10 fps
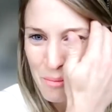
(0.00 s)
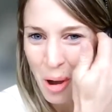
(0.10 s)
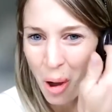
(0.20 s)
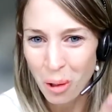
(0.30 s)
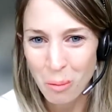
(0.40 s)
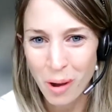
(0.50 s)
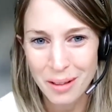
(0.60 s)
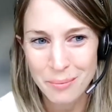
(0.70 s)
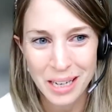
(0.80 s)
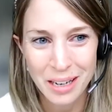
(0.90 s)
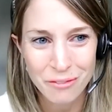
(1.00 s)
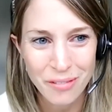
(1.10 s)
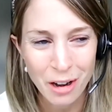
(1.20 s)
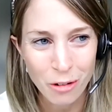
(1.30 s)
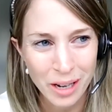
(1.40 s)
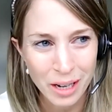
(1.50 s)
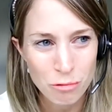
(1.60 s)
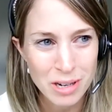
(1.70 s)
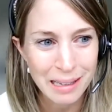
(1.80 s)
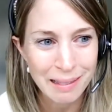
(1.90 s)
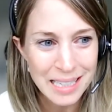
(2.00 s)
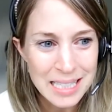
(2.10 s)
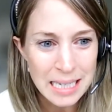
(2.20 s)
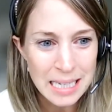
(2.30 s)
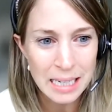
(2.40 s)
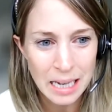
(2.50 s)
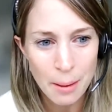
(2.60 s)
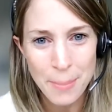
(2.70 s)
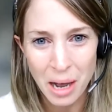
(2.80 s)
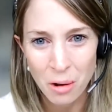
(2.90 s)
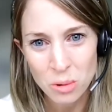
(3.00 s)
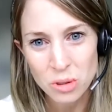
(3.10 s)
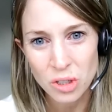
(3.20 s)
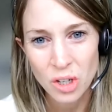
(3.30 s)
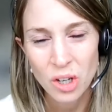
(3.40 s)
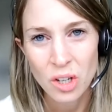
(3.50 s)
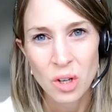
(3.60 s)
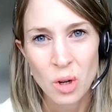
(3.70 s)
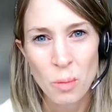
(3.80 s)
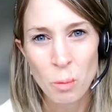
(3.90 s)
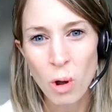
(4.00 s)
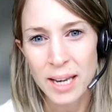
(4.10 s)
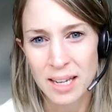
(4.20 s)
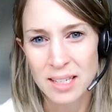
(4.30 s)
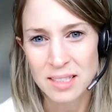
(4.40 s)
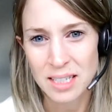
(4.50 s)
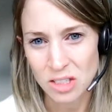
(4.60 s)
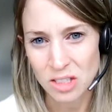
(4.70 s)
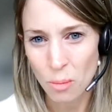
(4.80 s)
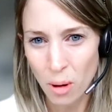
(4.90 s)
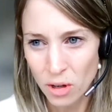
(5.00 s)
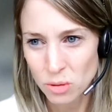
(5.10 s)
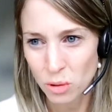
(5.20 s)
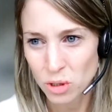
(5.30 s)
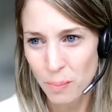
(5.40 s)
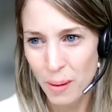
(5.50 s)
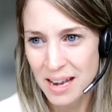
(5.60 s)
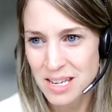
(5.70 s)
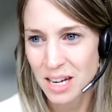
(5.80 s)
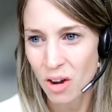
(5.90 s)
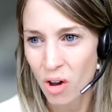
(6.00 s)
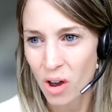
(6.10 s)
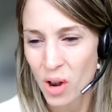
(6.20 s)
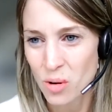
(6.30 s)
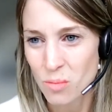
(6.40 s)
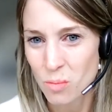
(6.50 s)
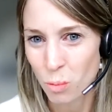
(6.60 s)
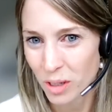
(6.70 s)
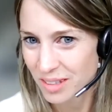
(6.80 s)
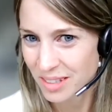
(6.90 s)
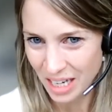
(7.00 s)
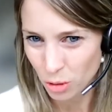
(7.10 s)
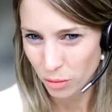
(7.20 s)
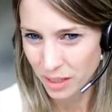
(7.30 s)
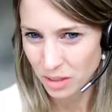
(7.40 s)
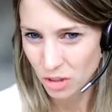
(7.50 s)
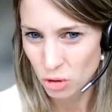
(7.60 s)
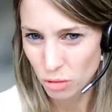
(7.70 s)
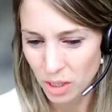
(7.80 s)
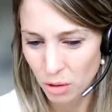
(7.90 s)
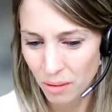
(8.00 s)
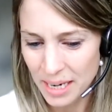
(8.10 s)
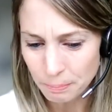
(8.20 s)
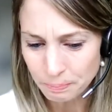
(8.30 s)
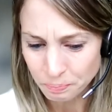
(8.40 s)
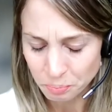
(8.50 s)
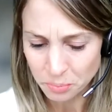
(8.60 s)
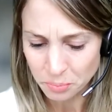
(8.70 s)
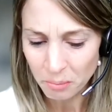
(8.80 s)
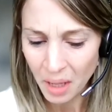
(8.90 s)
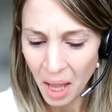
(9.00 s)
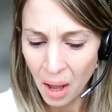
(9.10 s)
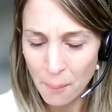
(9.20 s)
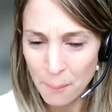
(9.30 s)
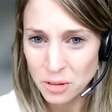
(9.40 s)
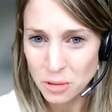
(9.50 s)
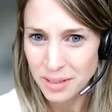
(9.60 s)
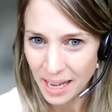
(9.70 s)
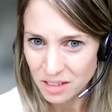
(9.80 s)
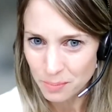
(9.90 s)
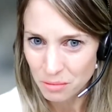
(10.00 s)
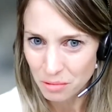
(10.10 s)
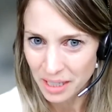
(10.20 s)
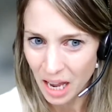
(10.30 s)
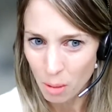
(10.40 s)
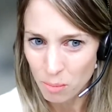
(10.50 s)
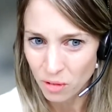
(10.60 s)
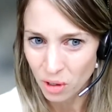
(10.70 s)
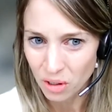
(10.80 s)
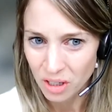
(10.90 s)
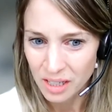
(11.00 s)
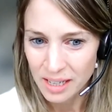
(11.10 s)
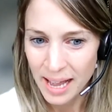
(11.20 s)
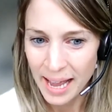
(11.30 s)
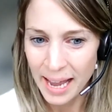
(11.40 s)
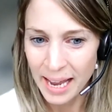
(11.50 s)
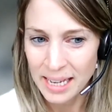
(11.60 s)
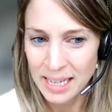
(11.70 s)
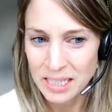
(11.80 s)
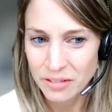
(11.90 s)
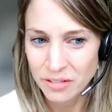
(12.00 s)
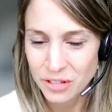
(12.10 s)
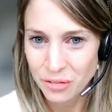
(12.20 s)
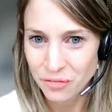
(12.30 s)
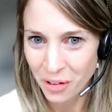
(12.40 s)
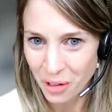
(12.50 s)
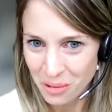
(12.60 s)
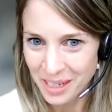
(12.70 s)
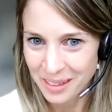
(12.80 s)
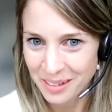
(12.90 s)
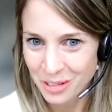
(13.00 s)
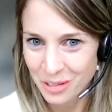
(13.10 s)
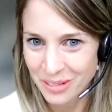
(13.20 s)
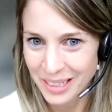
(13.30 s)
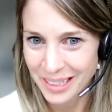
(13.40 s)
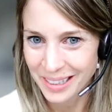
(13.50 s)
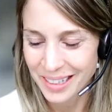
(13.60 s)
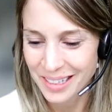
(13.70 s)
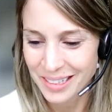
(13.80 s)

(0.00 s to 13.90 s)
all while being very realistic about what is and is not possible depending on what sector of the industry you're in. So that's been really helpful. And so following sort of the